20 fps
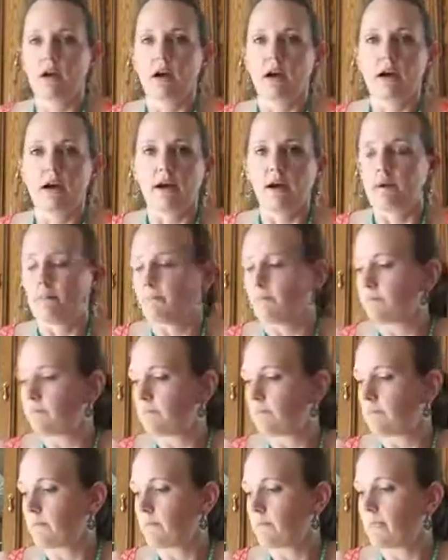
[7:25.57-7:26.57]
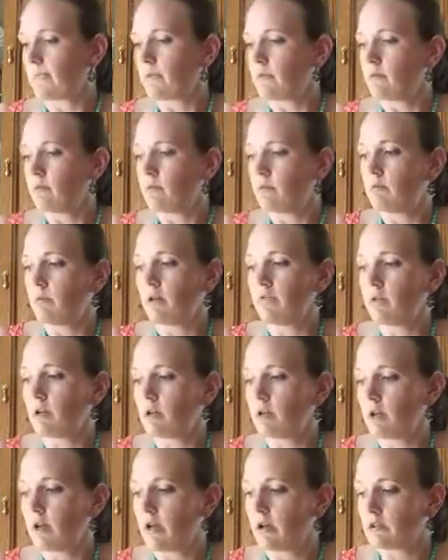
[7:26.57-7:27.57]
But my
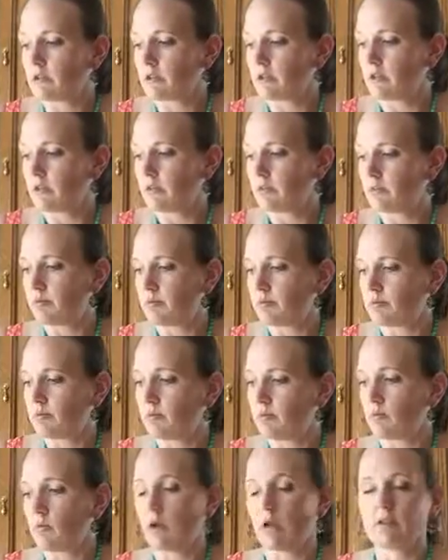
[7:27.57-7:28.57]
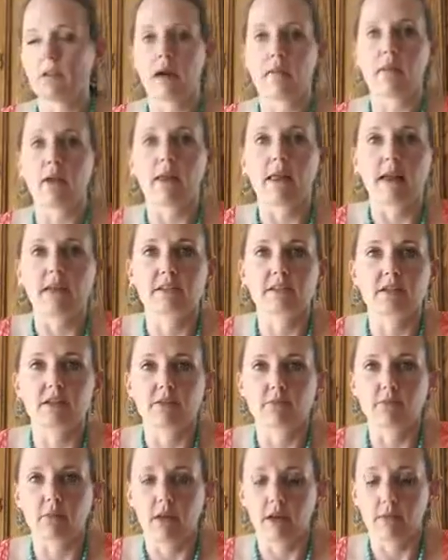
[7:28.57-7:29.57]
very last tip, well, not my last
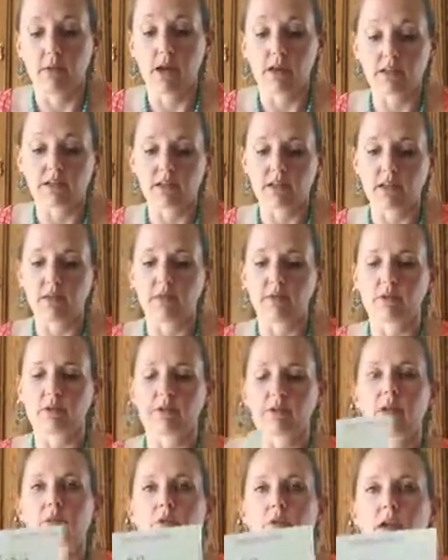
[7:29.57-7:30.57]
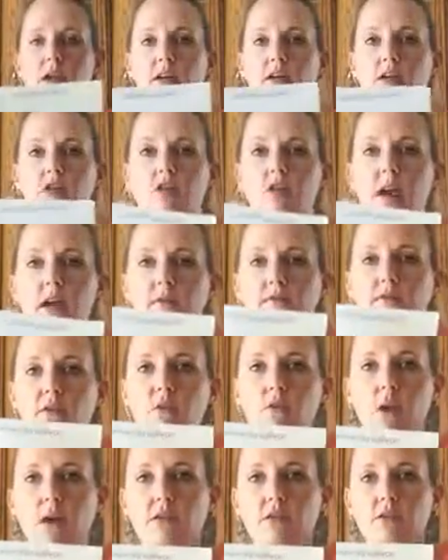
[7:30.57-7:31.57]
tip, my next tip is to keep your hands dry for
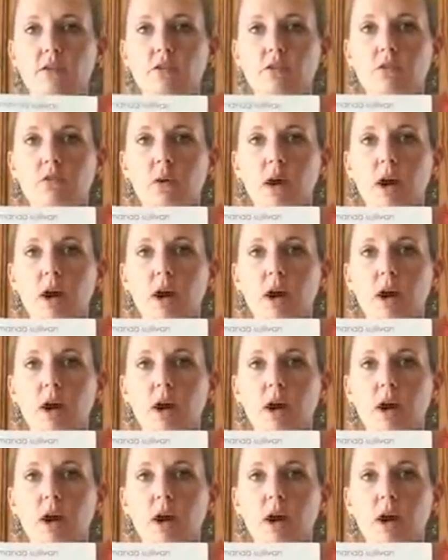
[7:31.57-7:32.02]
1 to 2